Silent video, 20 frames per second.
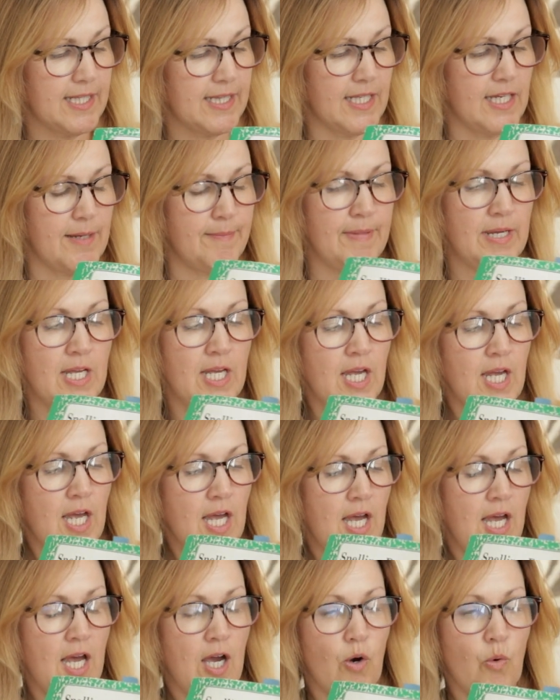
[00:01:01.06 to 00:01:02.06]
of them,
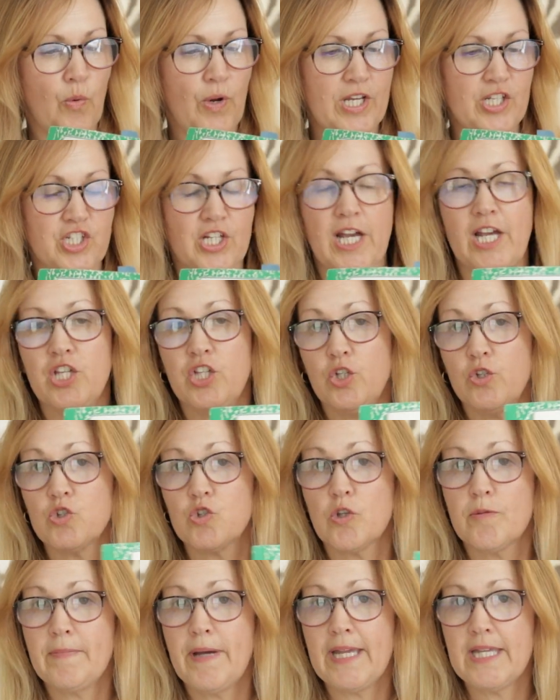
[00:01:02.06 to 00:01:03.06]
which I
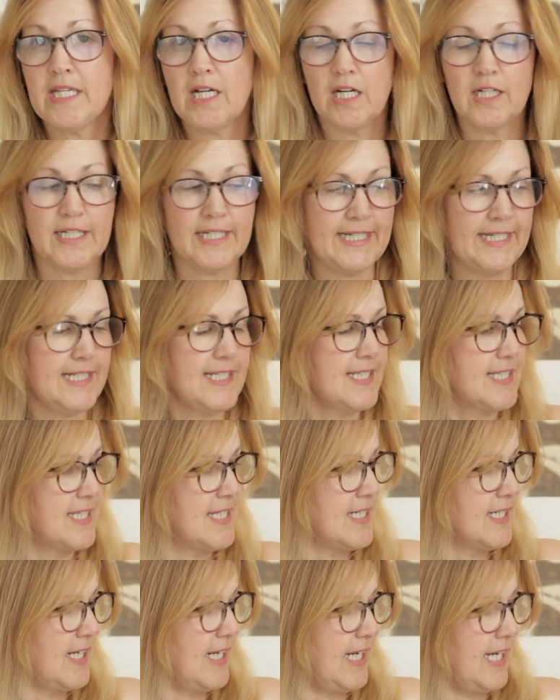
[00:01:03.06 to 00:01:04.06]
used with my
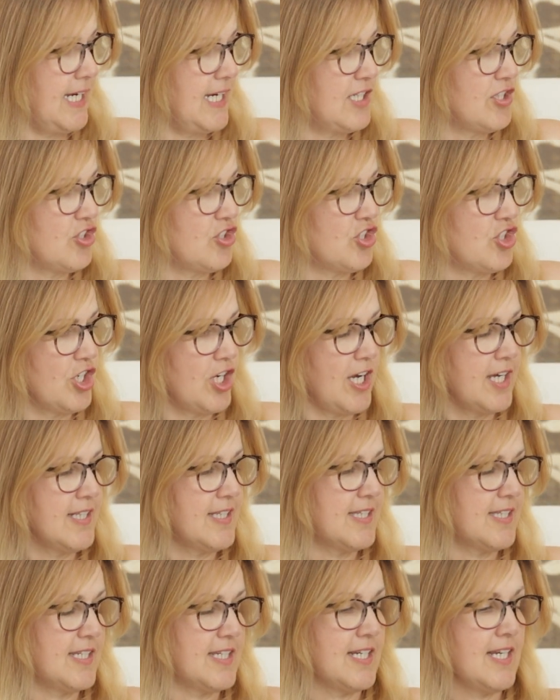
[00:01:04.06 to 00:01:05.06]
youngest. It is
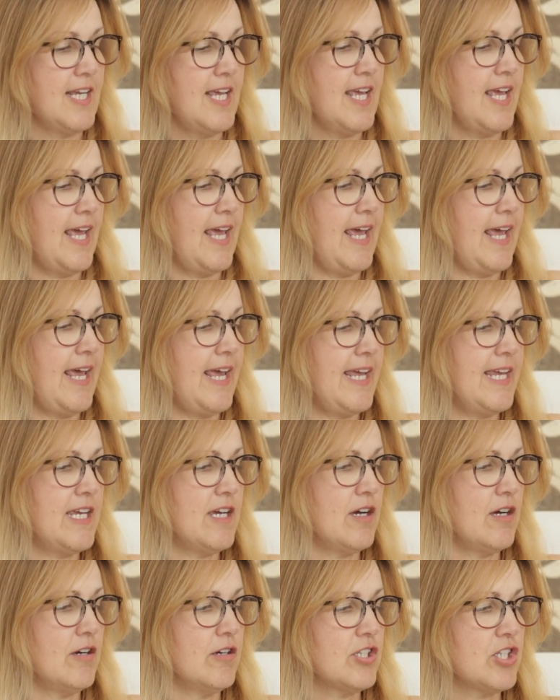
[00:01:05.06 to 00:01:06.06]
just
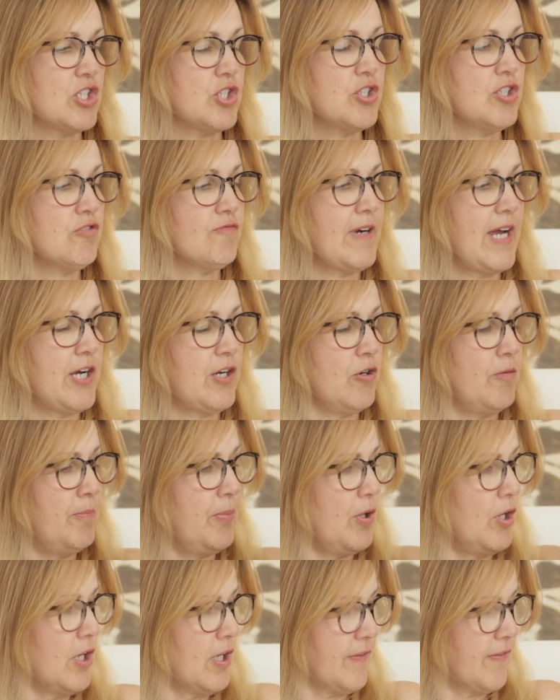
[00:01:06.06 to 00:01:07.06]
a student record
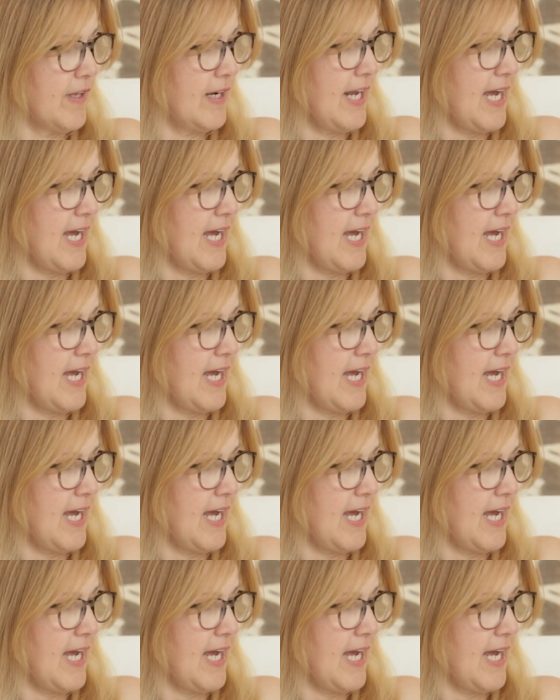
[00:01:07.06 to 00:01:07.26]
book that